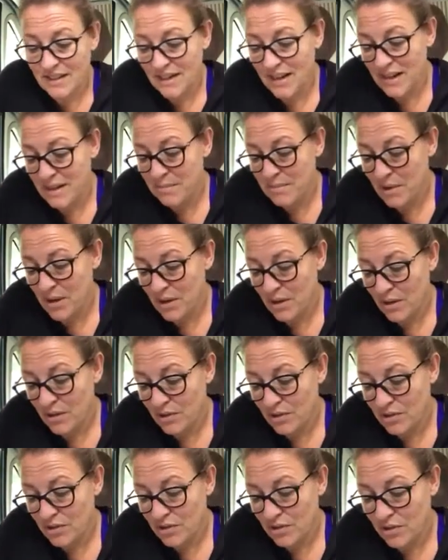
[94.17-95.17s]
in
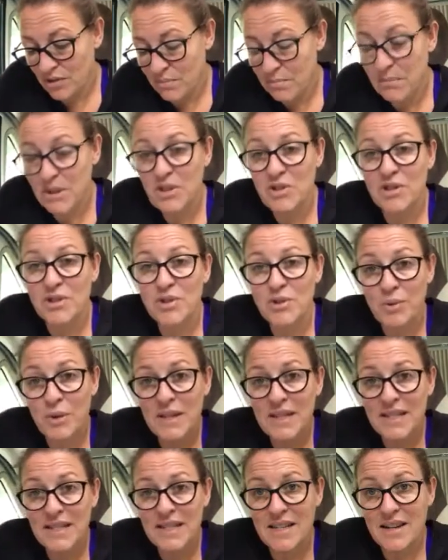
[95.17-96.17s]
March measured
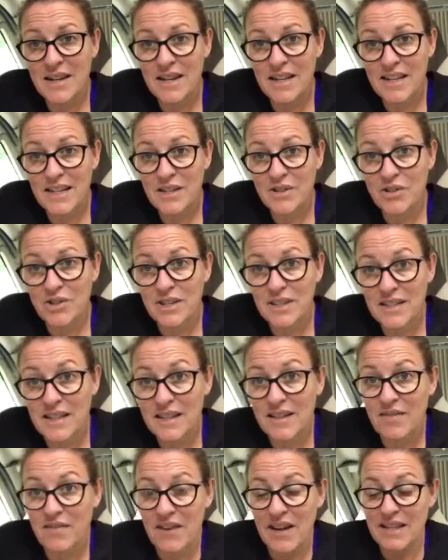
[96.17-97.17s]
29 inches at
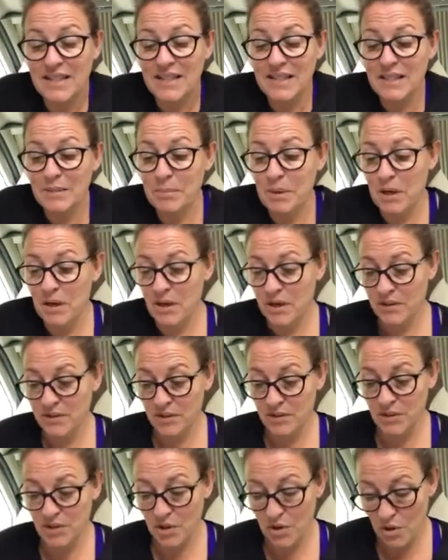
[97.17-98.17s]
the fattest part at
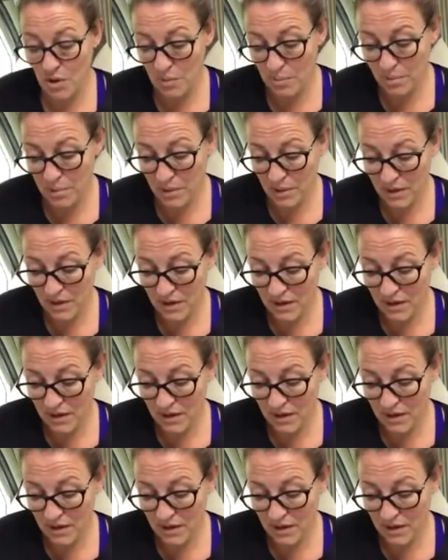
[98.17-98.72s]
the top.